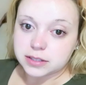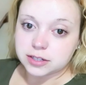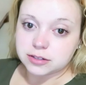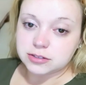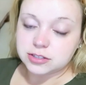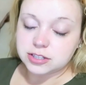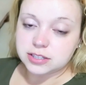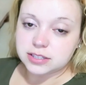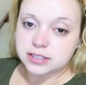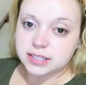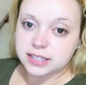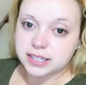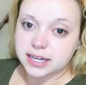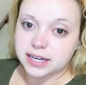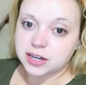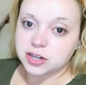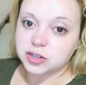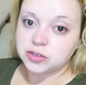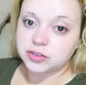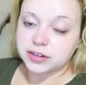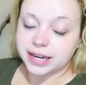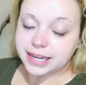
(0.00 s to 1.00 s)
But don't you see
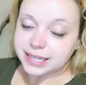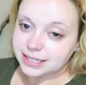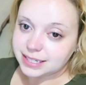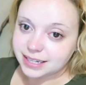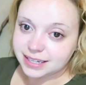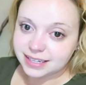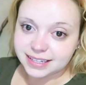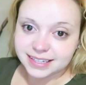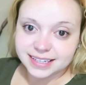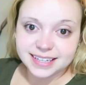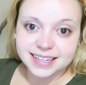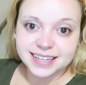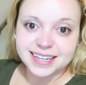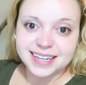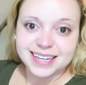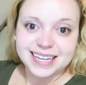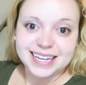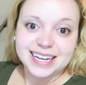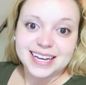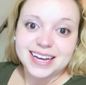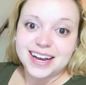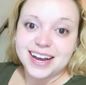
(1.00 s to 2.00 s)
how great
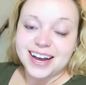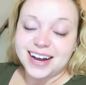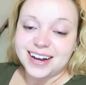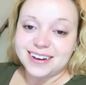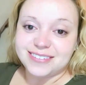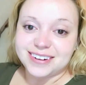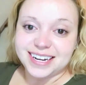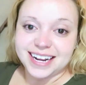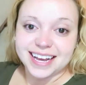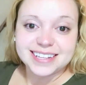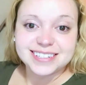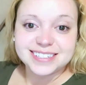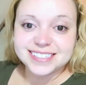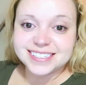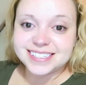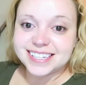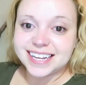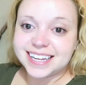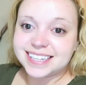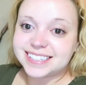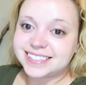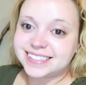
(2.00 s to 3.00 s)
of an
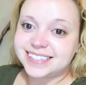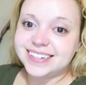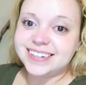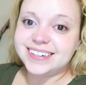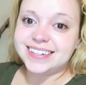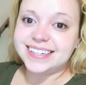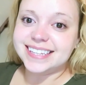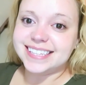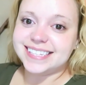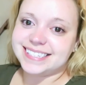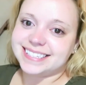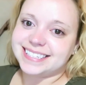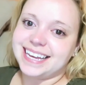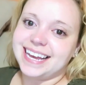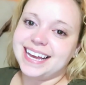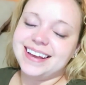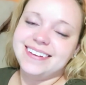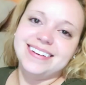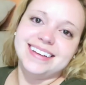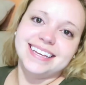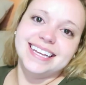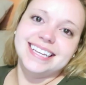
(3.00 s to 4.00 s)
exercise tool this
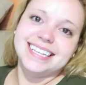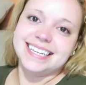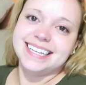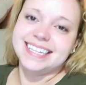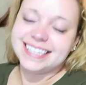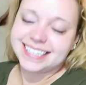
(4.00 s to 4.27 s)
game is?